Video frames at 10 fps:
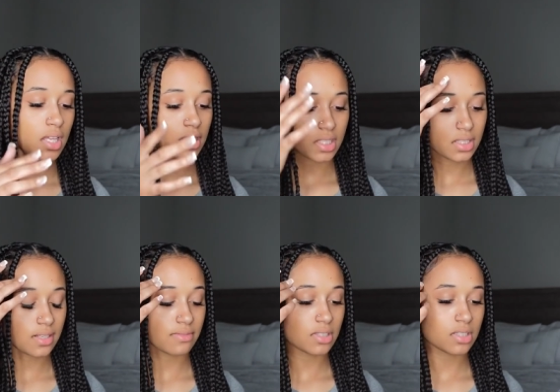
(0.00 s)
This stuff
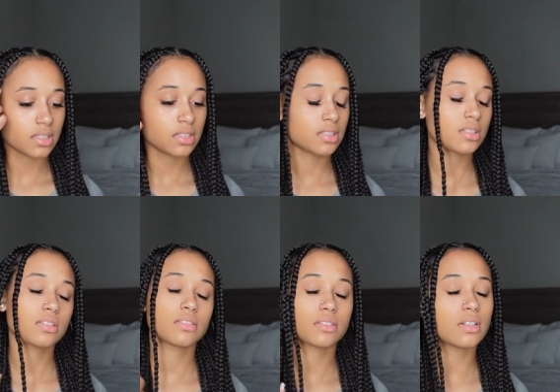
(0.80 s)
just,
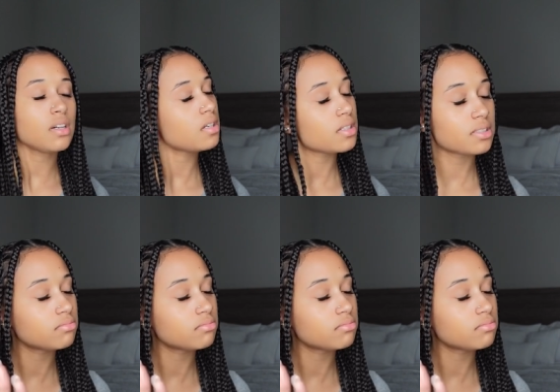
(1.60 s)
oh.